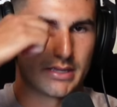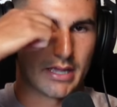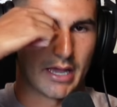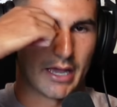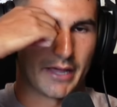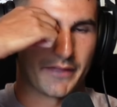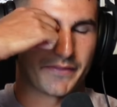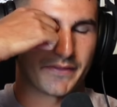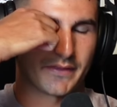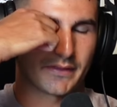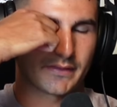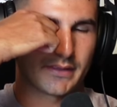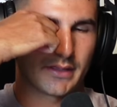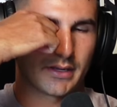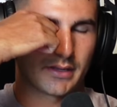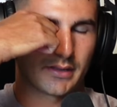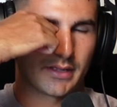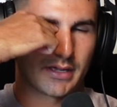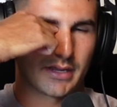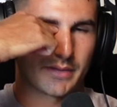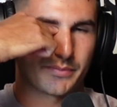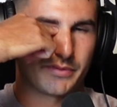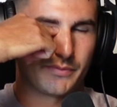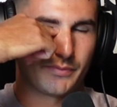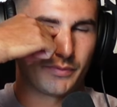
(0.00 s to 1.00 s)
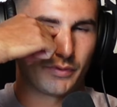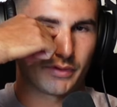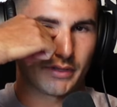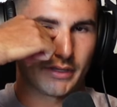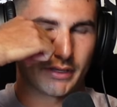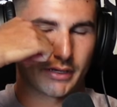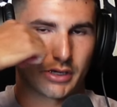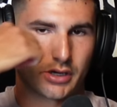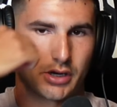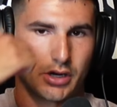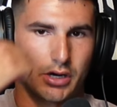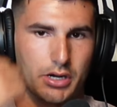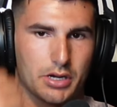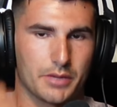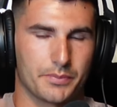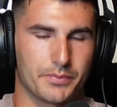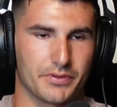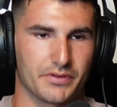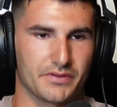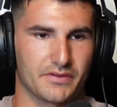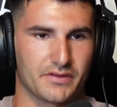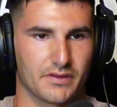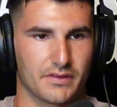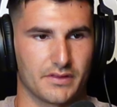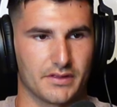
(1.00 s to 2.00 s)
I think that a lot of people get caught up
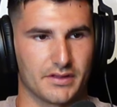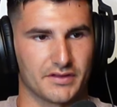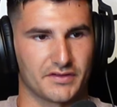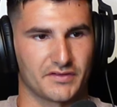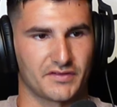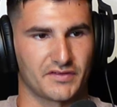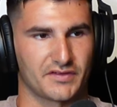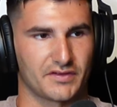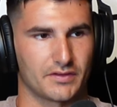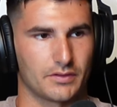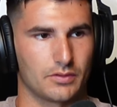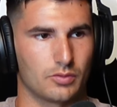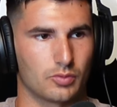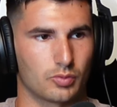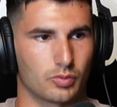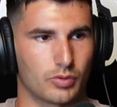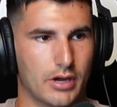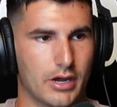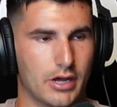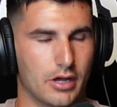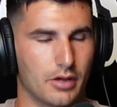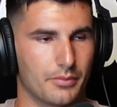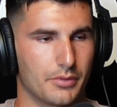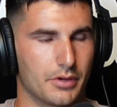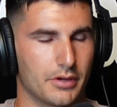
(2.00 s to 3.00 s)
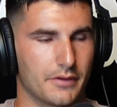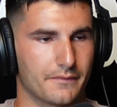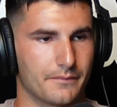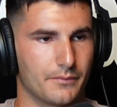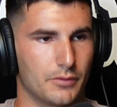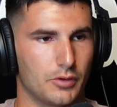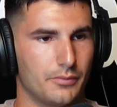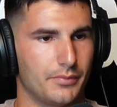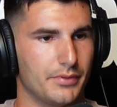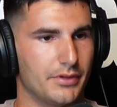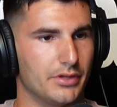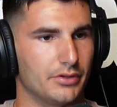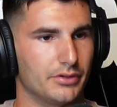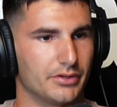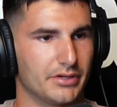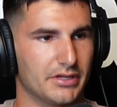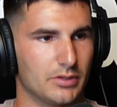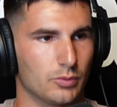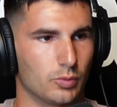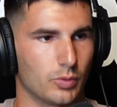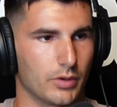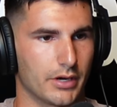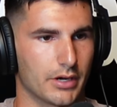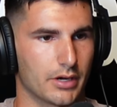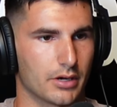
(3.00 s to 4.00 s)
into this realm of
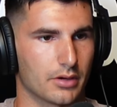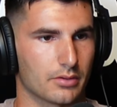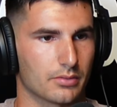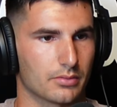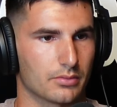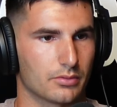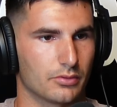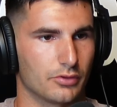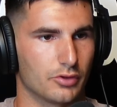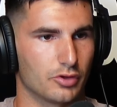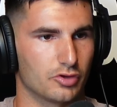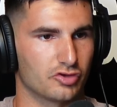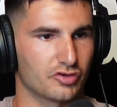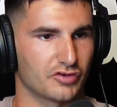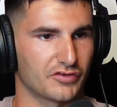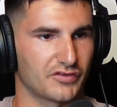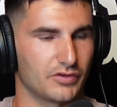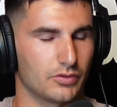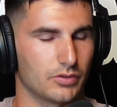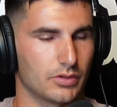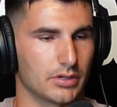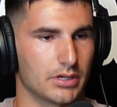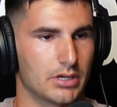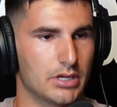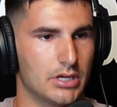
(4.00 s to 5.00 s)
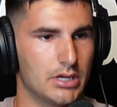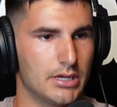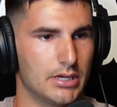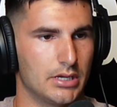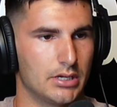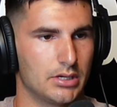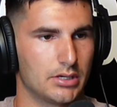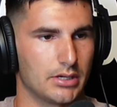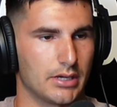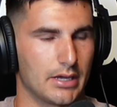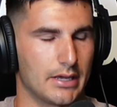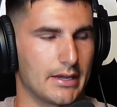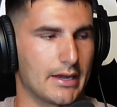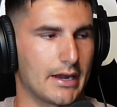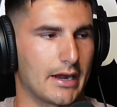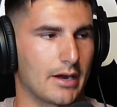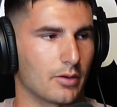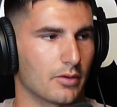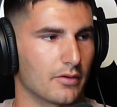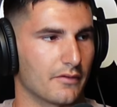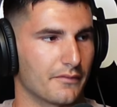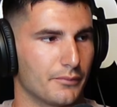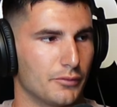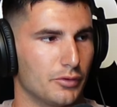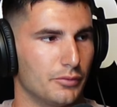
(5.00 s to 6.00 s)
mobility where they're just doing an
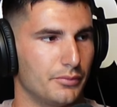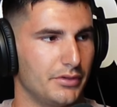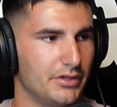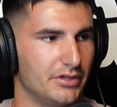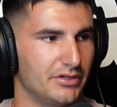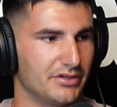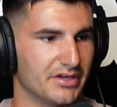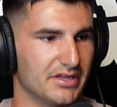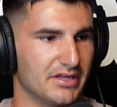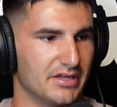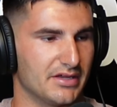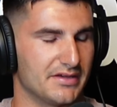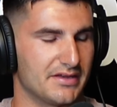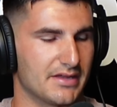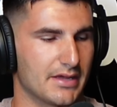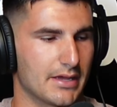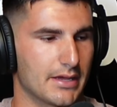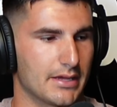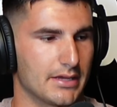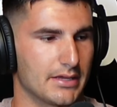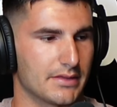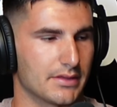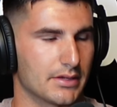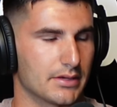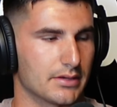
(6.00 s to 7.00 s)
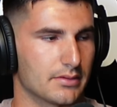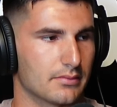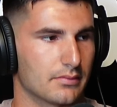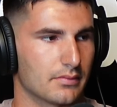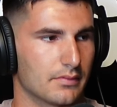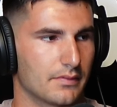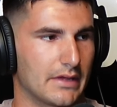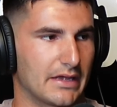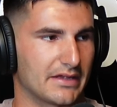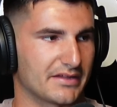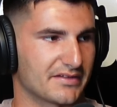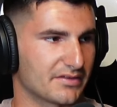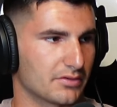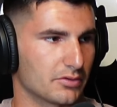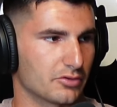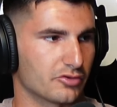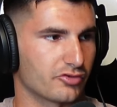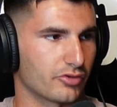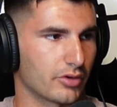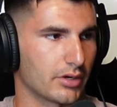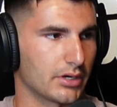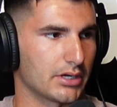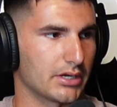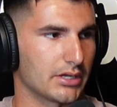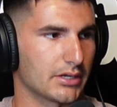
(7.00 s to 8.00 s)
hour of mobility a day and then that's their
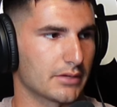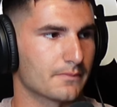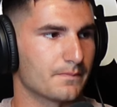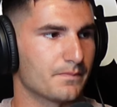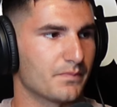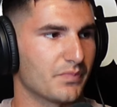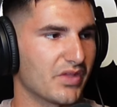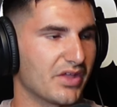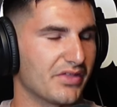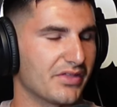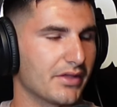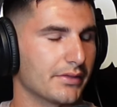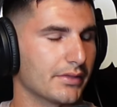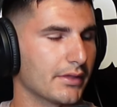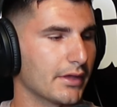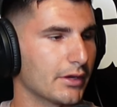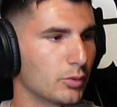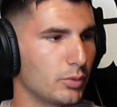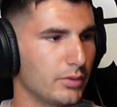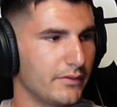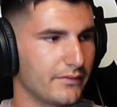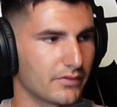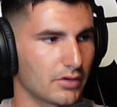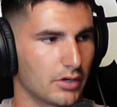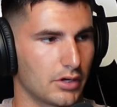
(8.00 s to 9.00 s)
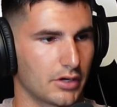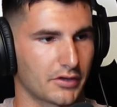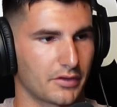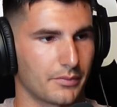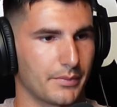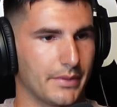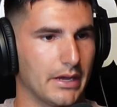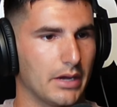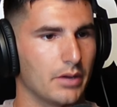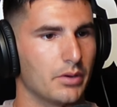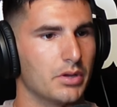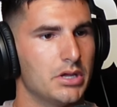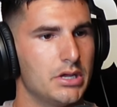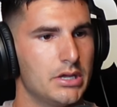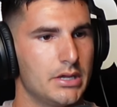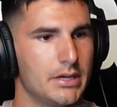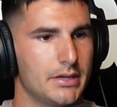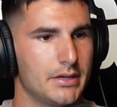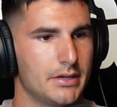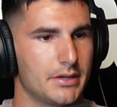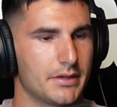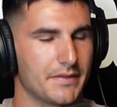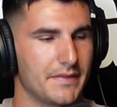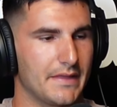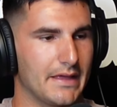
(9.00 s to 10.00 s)
training. And then like we've talked about,
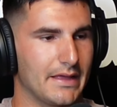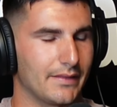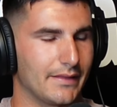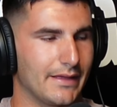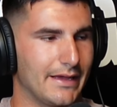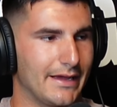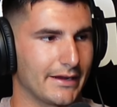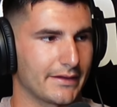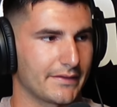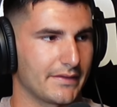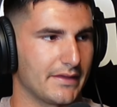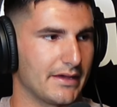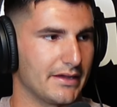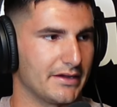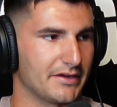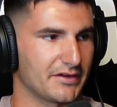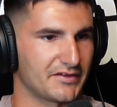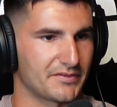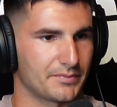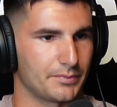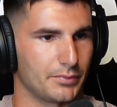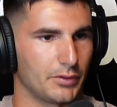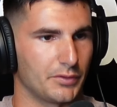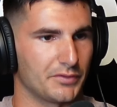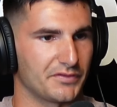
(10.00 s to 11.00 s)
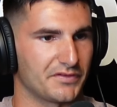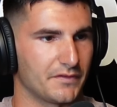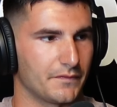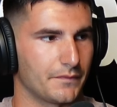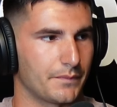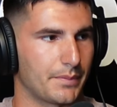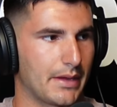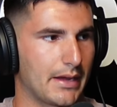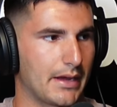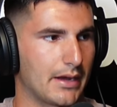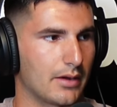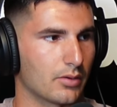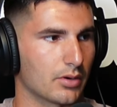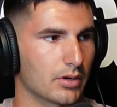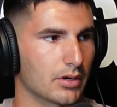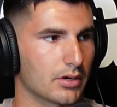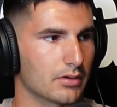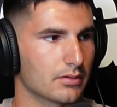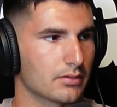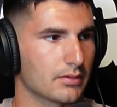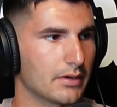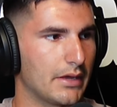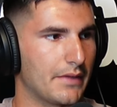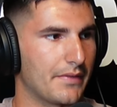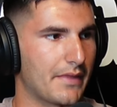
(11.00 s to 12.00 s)
they lack that explosive
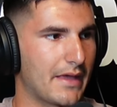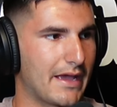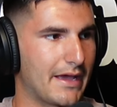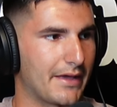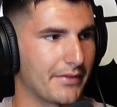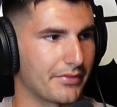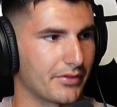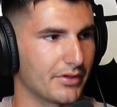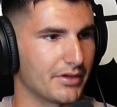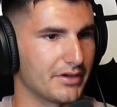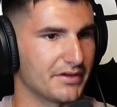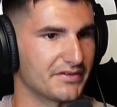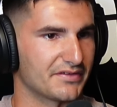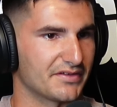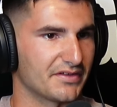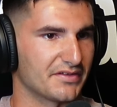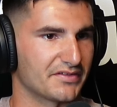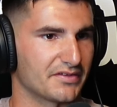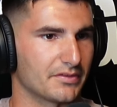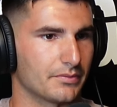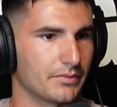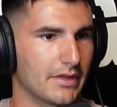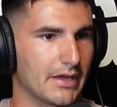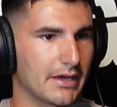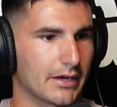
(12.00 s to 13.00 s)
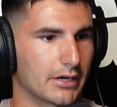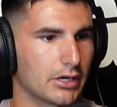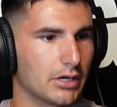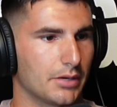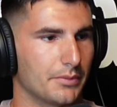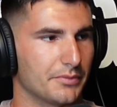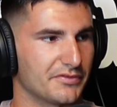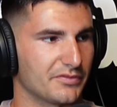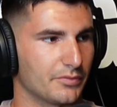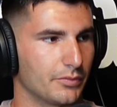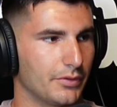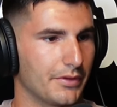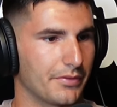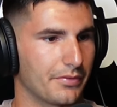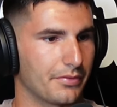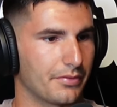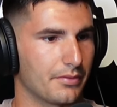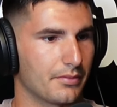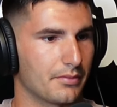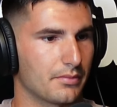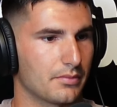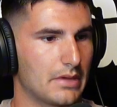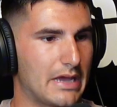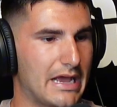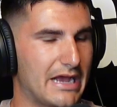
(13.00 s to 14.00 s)
power and the athleticism that comes with
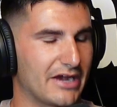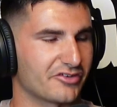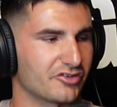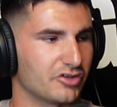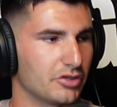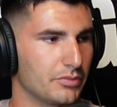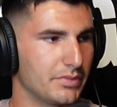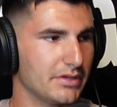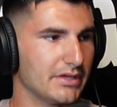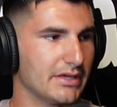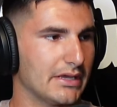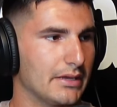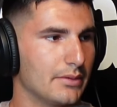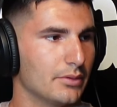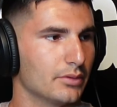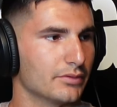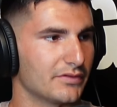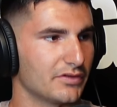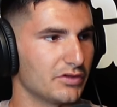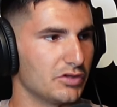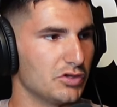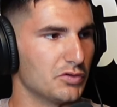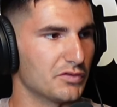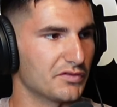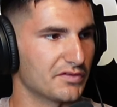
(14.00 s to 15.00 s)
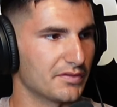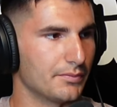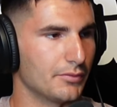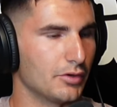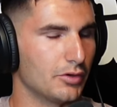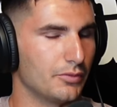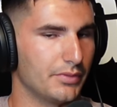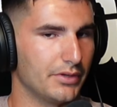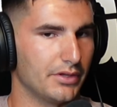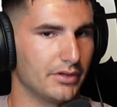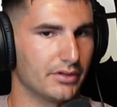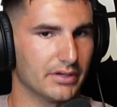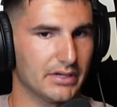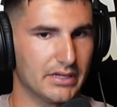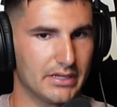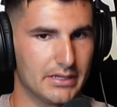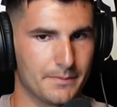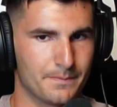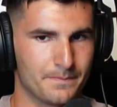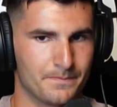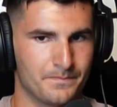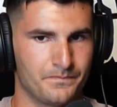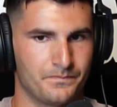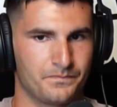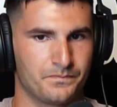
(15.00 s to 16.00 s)
actually being able to use the mobility.